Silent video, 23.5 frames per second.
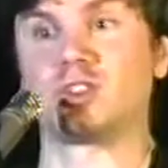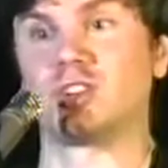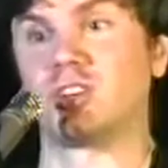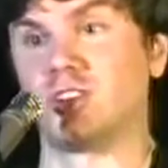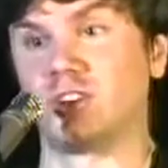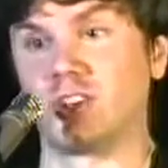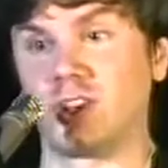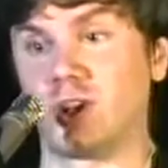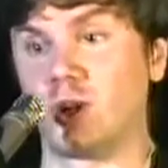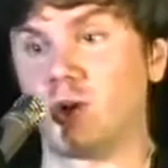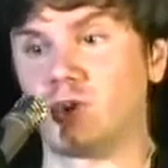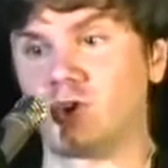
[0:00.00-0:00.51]
to
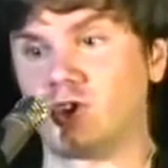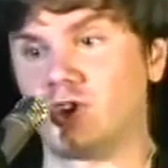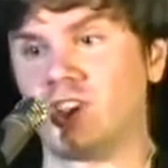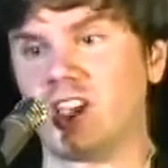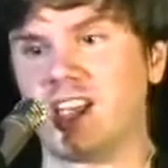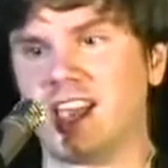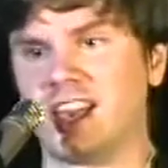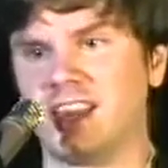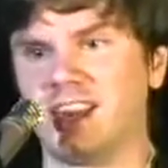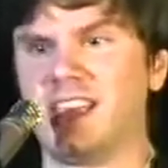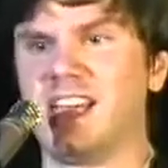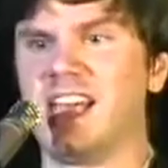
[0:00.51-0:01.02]

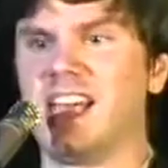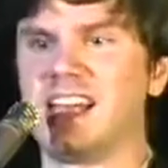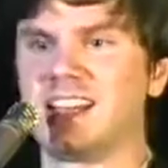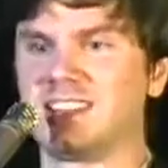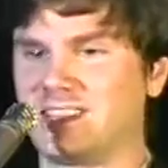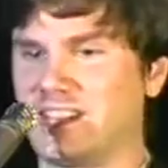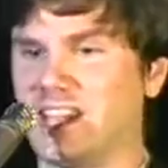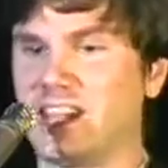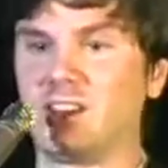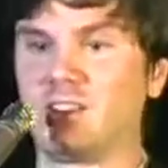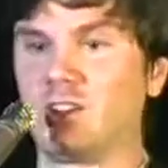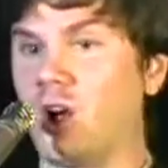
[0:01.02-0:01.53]
negotiate
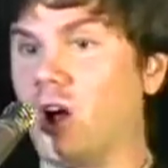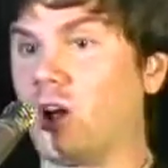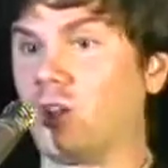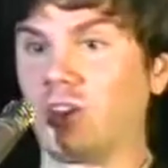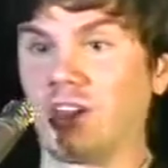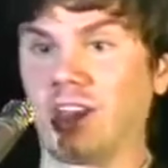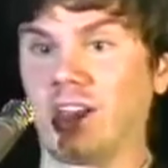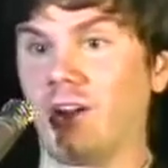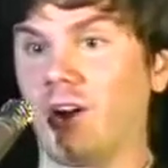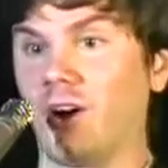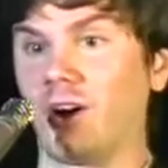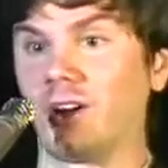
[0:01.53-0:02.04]
10
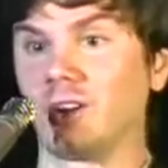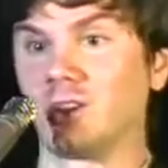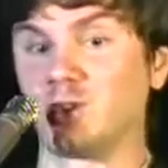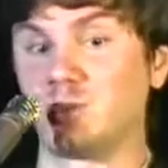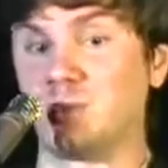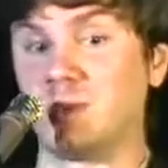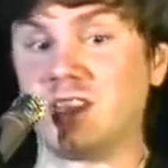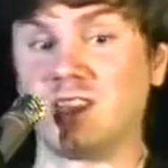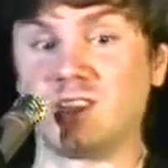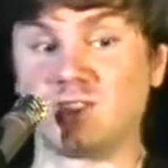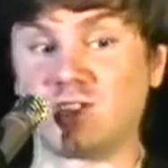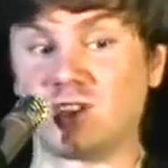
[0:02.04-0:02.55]
calling cards
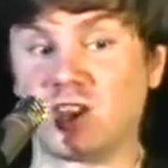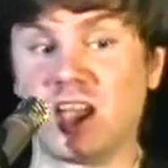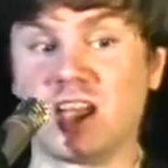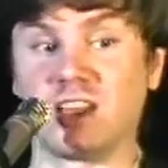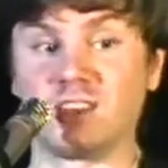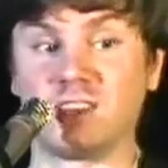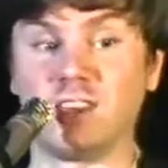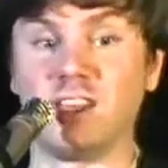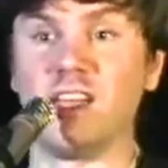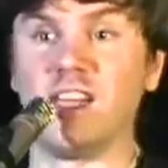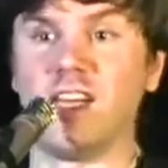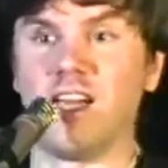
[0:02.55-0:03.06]
being sent